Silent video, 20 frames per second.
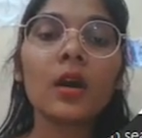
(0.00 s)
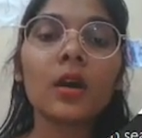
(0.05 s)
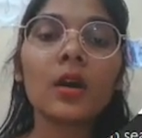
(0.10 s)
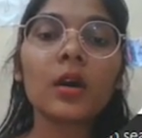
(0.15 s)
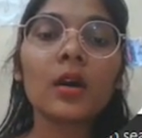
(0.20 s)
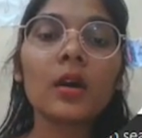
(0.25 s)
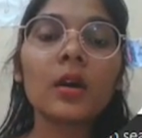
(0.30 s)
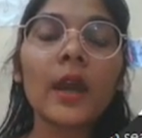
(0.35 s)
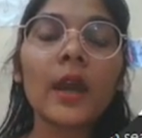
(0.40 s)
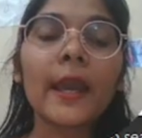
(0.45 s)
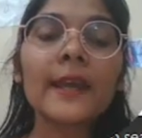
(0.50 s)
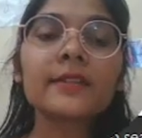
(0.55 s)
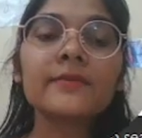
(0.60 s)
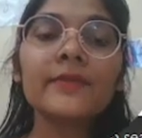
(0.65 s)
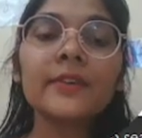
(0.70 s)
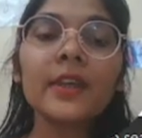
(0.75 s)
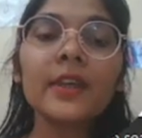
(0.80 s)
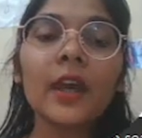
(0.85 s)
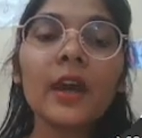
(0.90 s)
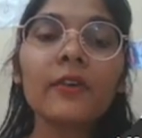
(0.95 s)
As
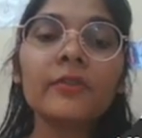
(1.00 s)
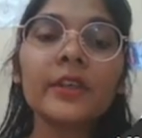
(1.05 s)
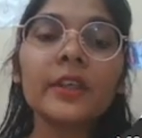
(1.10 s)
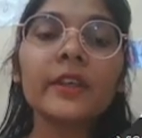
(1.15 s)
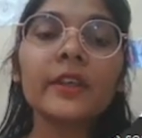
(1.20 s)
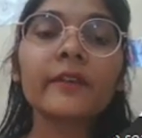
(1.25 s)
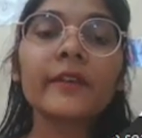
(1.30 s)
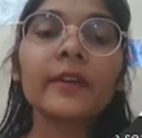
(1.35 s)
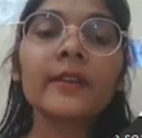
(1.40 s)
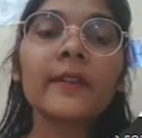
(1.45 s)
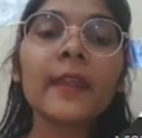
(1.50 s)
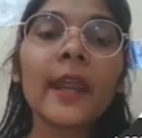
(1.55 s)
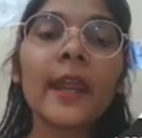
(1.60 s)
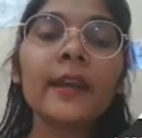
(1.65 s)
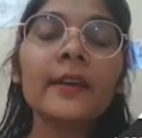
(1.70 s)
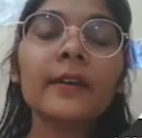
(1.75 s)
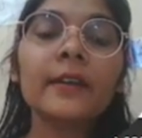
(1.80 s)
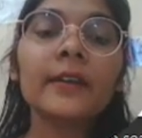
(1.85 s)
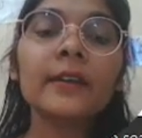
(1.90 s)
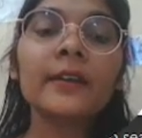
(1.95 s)
we have given
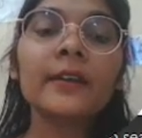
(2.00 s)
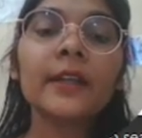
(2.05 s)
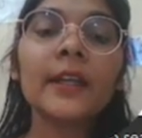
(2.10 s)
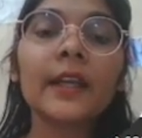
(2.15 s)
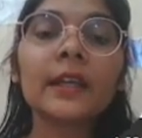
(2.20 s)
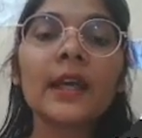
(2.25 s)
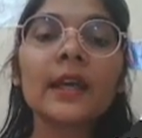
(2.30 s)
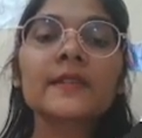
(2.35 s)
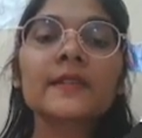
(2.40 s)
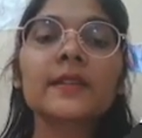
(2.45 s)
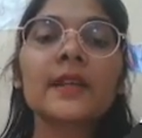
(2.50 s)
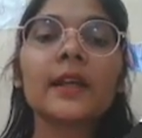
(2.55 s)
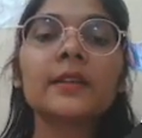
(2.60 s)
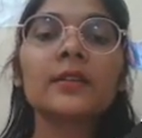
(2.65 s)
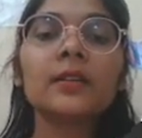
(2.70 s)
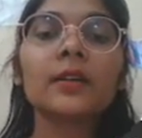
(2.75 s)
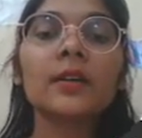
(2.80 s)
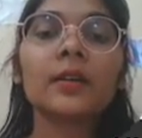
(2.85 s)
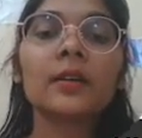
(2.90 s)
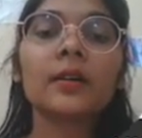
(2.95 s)
that in
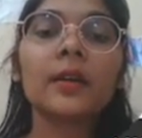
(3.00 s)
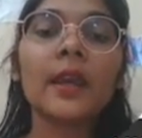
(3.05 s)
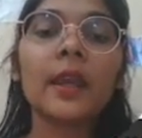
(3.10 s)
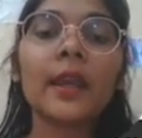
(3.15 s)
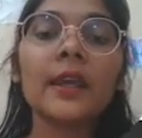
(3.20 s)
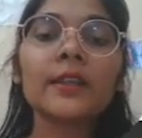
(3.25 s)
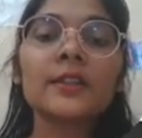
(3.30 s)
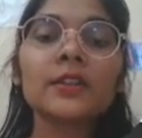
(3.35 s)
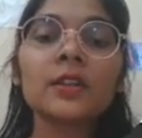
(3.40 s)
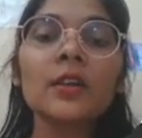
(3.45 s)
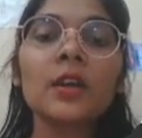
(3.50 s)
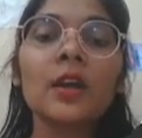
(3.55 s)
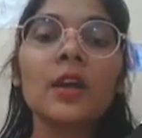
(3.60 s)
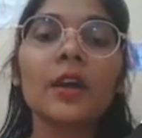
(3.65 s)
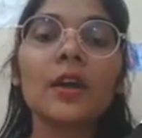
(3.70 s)
dataset age